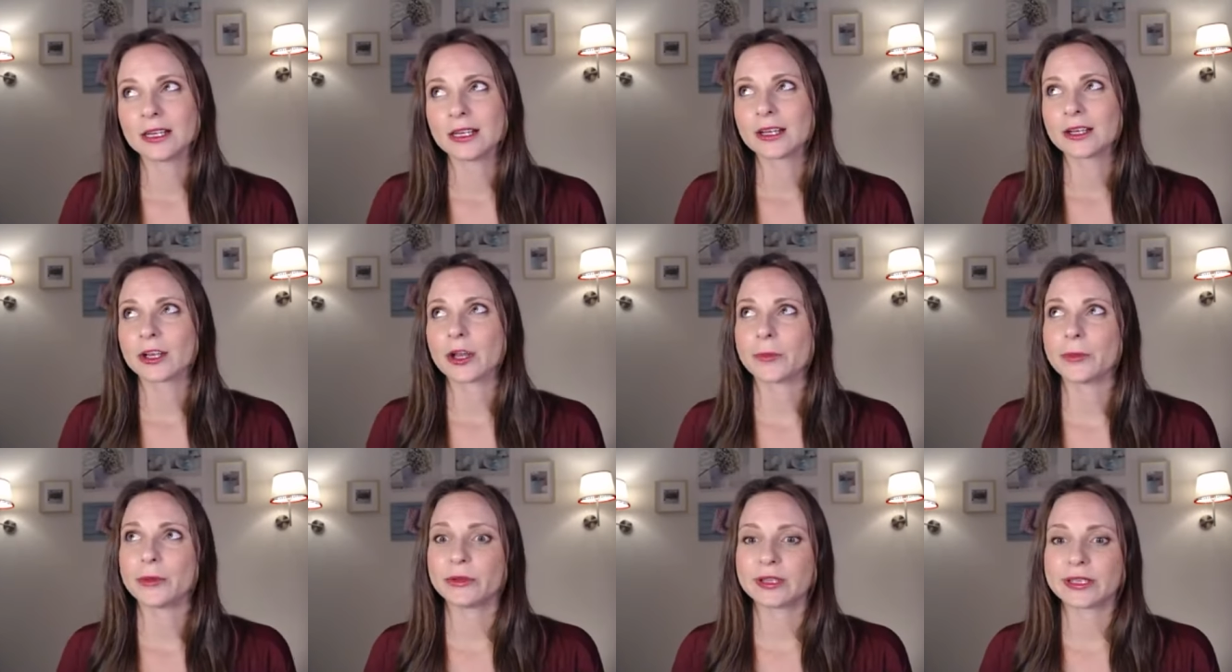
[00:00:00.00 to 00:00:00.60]

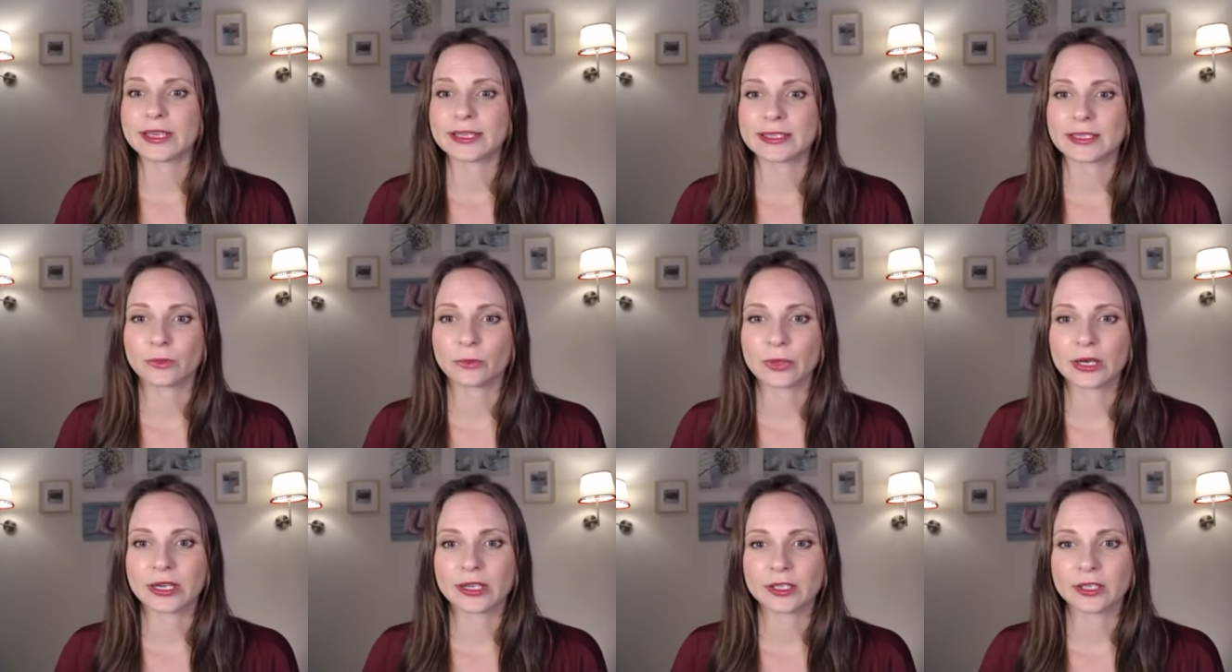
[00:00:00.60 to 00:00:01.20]
communicating,
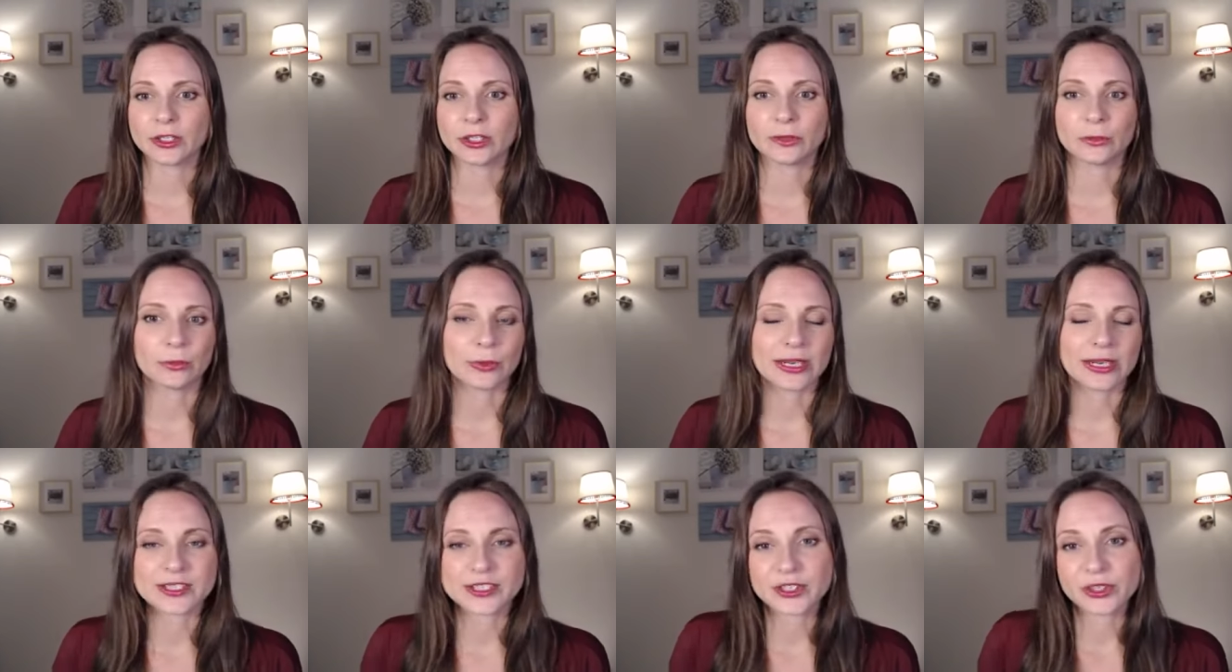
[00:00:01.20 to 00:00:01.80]

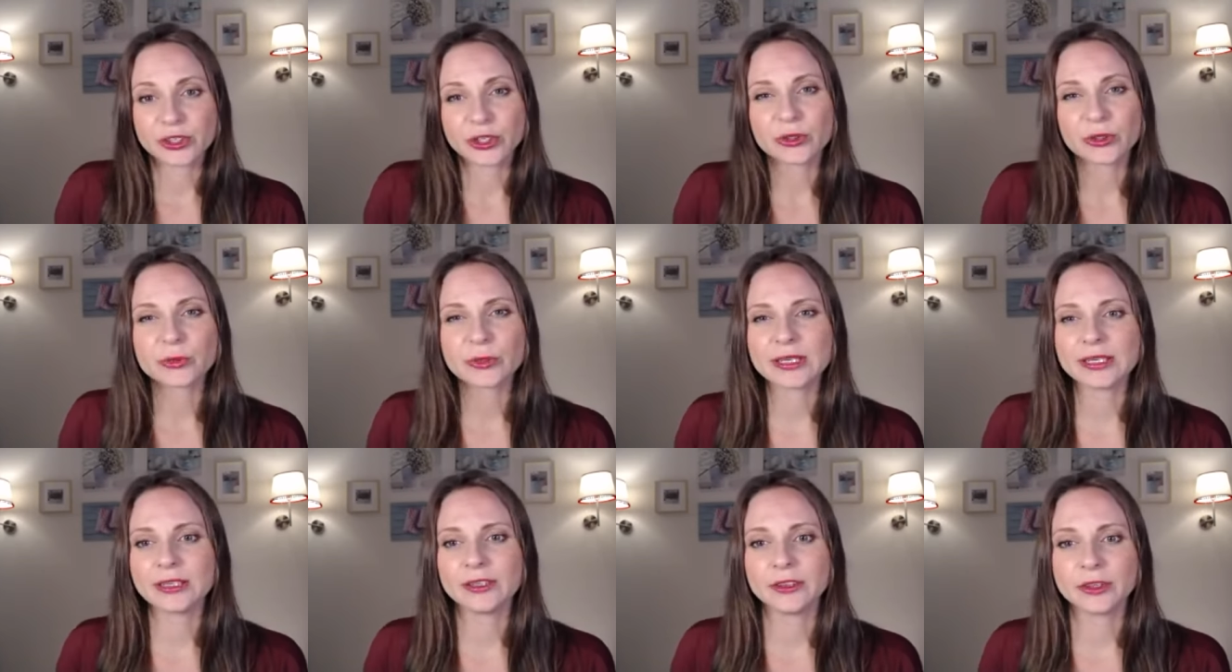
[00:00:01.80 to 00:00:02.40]
whereas you don't
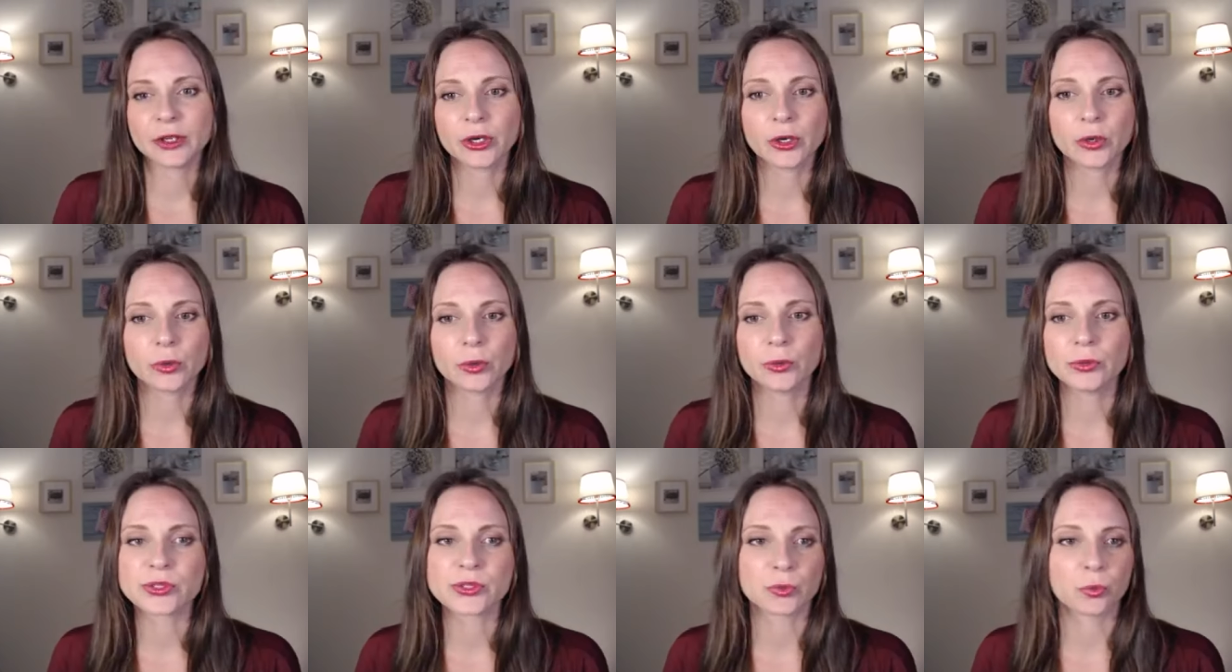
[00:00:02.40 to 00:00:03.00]
really know
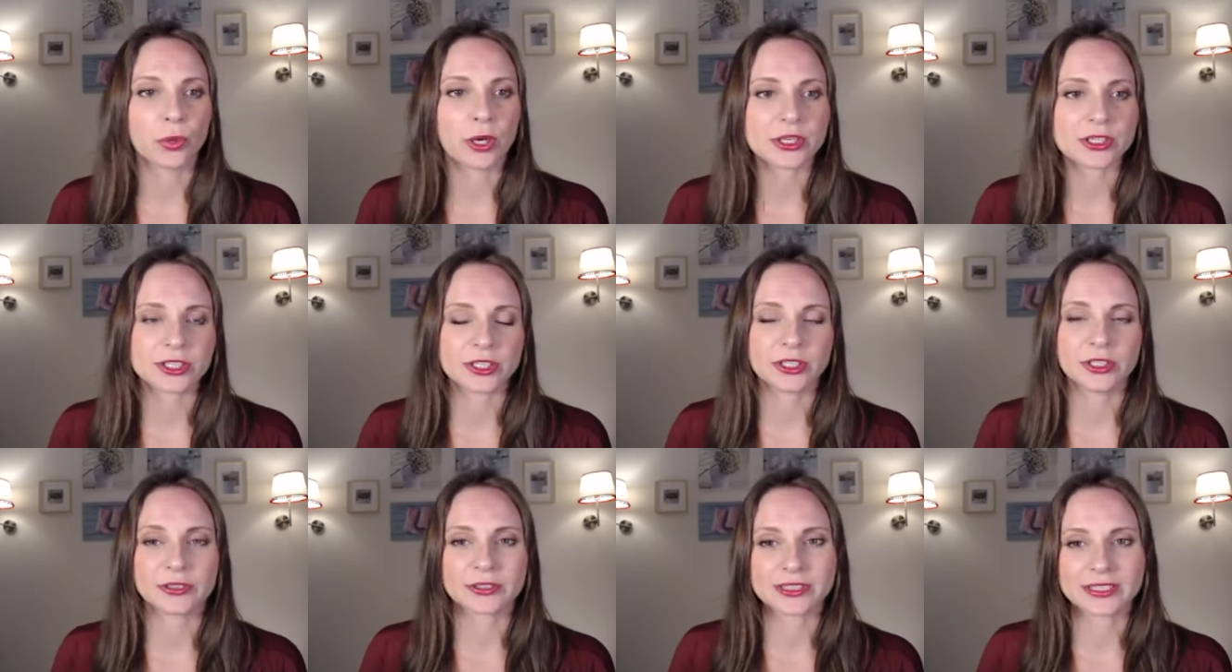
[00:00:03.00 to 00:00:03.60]
who's
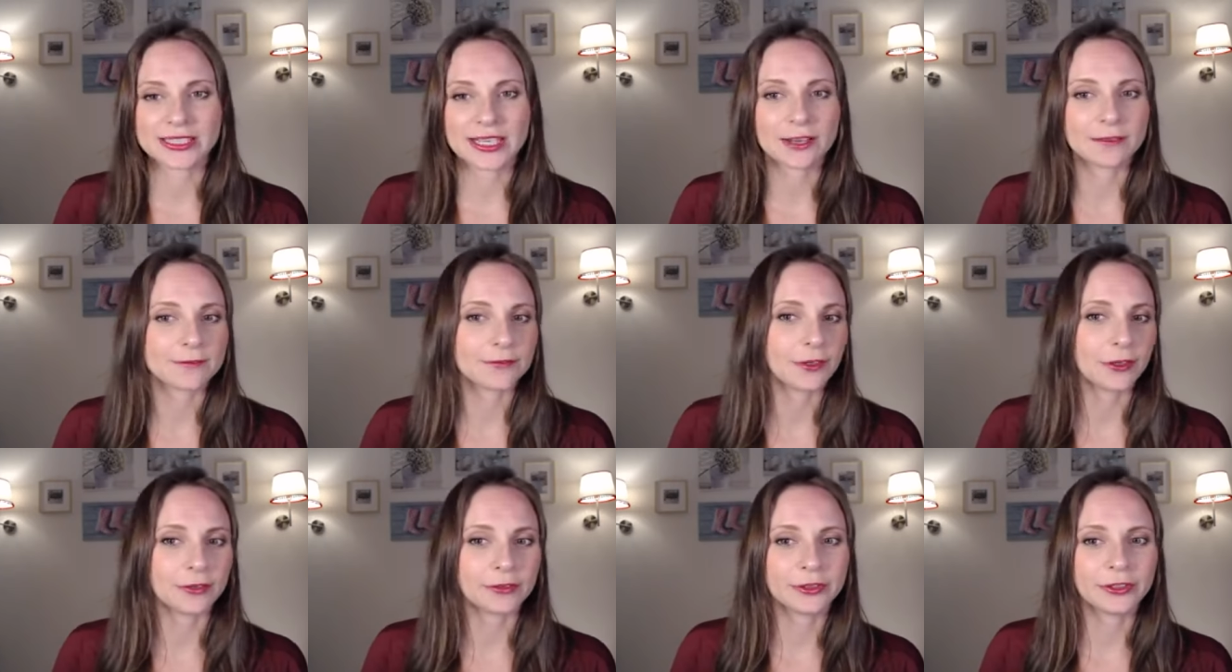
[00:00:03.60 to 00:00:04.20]
watching your stuff
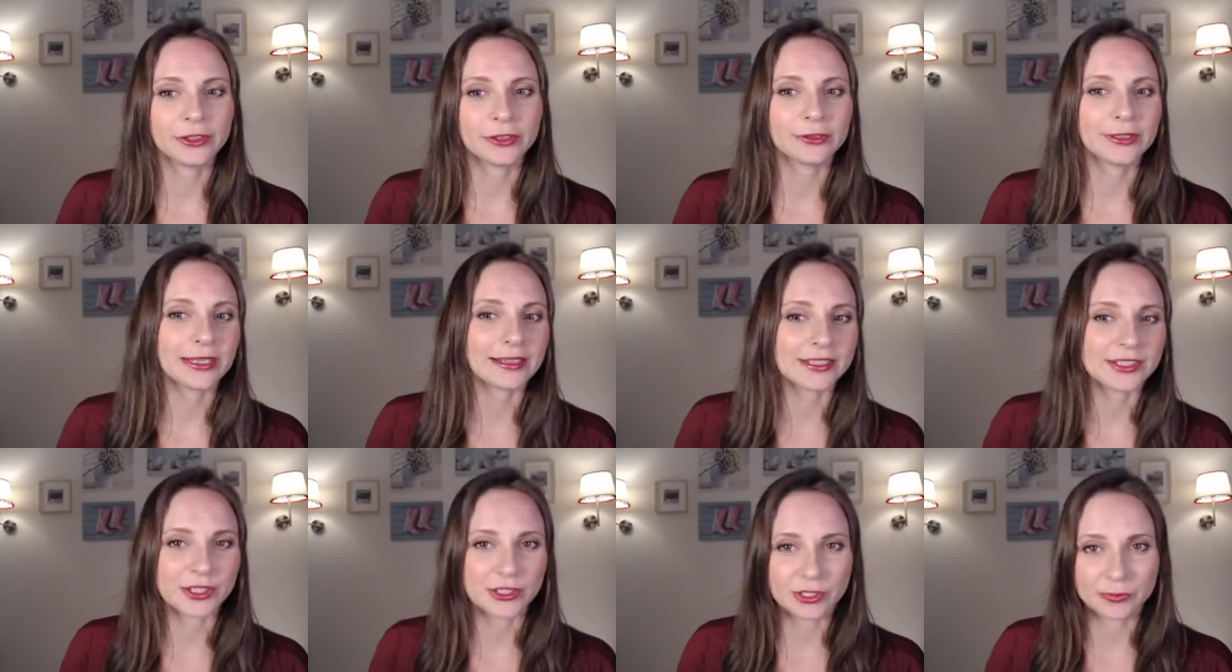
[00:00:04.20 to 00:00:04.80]
on
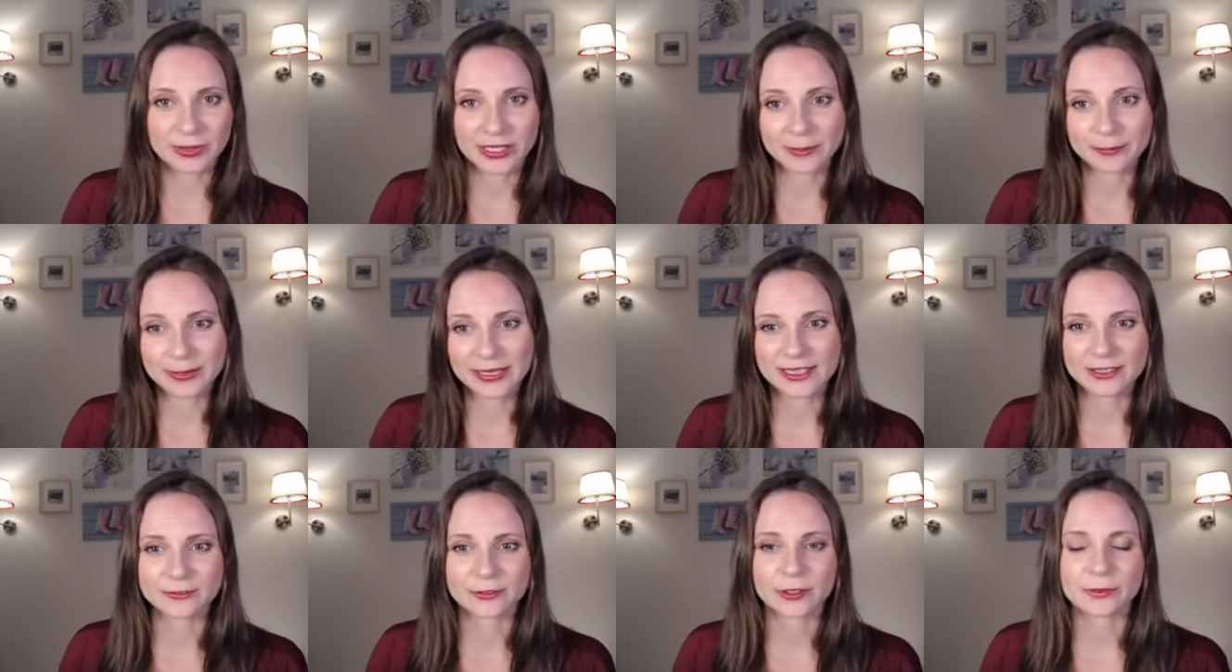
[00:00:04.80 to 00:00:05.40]
other social media
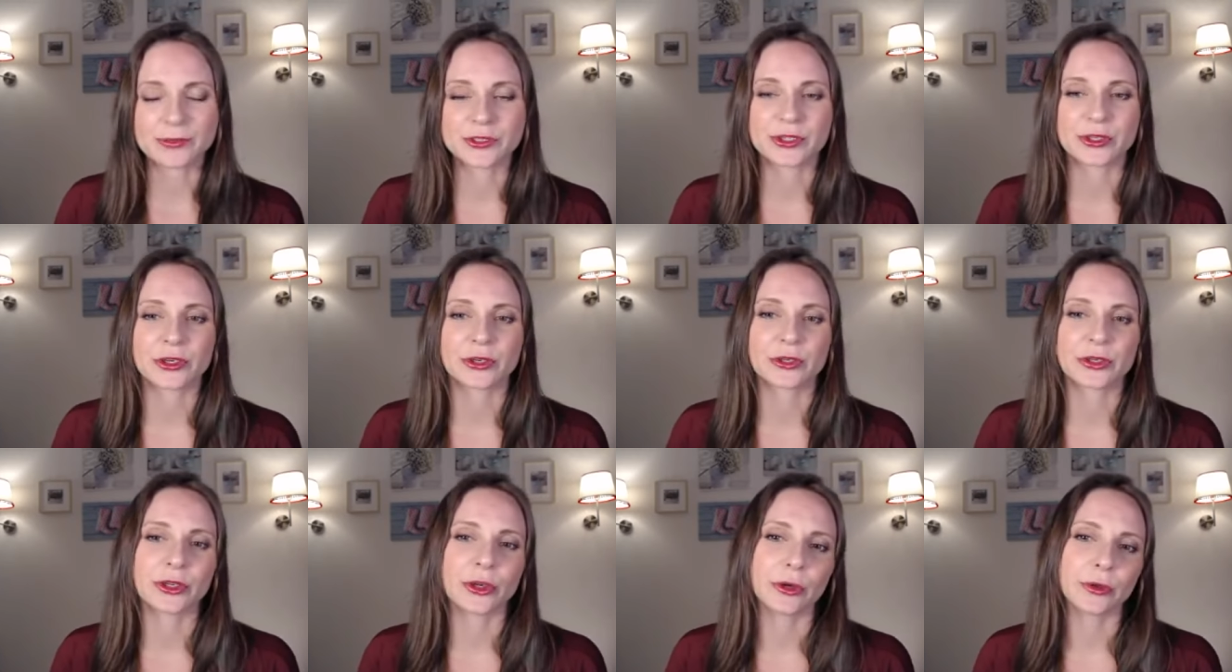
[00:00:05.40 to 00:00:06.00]
platforms. You don't